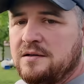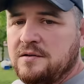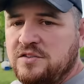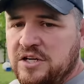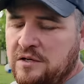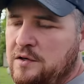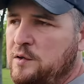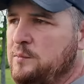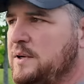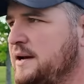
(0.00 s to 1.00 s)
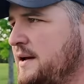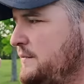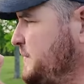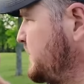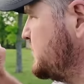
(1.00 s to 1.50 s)
chicken coop, but I got to
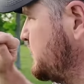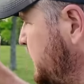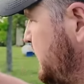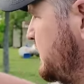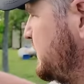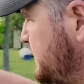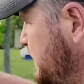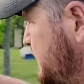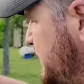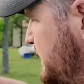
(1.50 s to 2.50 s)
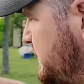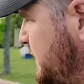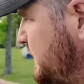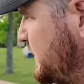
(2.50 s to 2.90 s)
finish weed eating and all that around